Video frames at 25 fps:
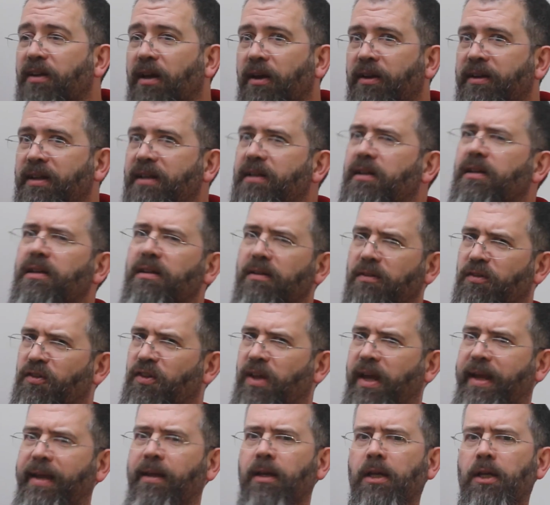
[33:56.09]
And he didn't
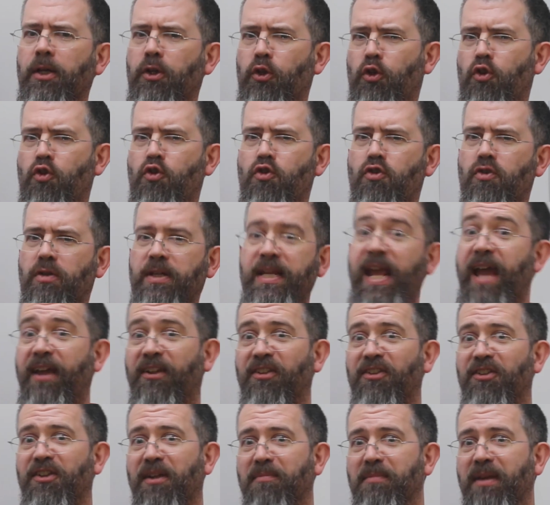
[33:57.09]
say,
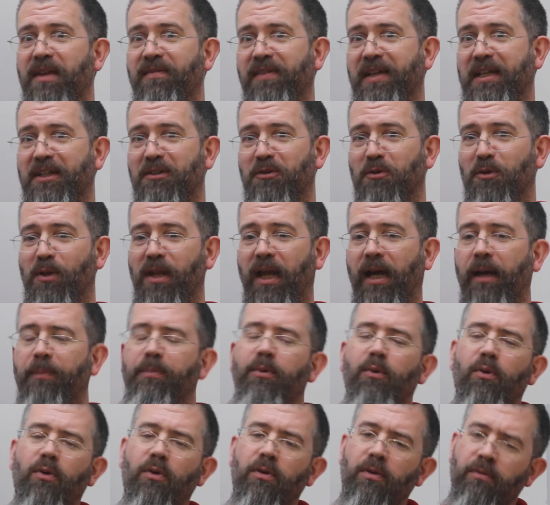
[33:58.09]
yes, I'm giving it all up,
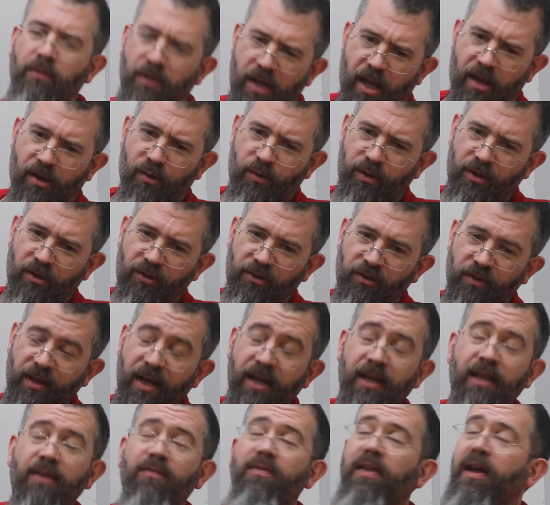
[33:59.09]
or no, we're not doing
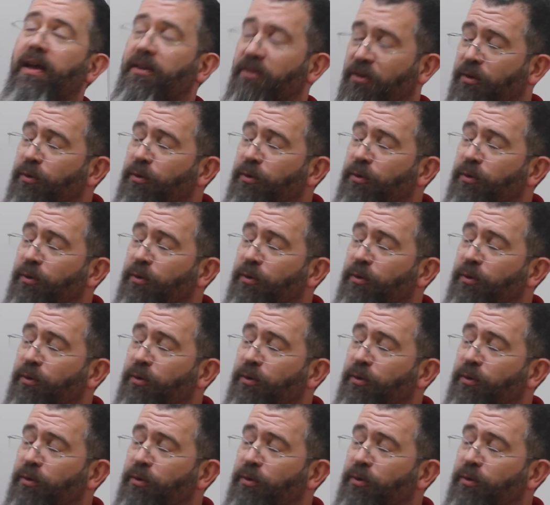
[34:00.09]
any of that.